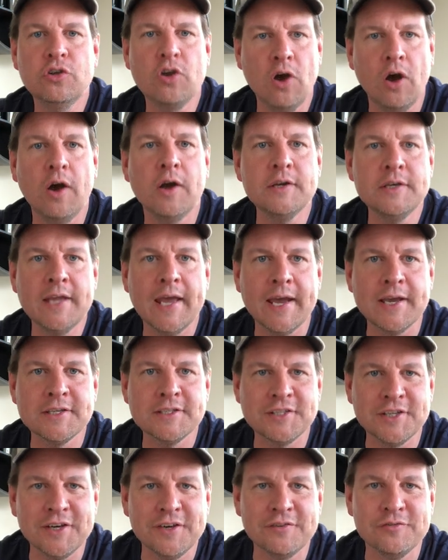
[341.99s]

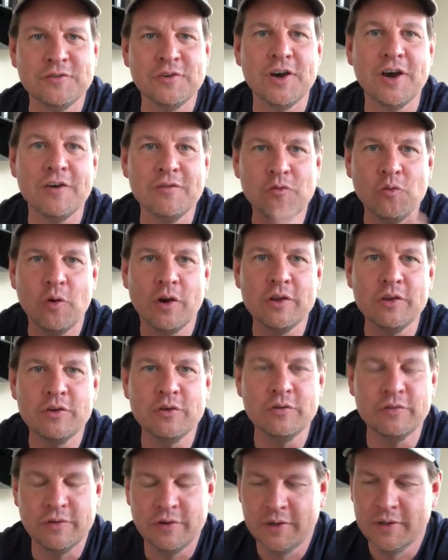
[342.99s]
context of what
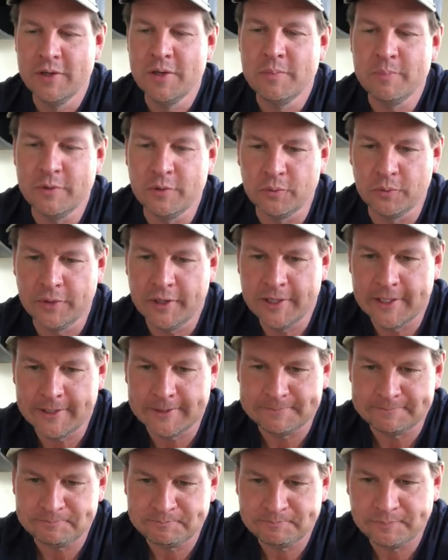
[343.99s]
you've been reading.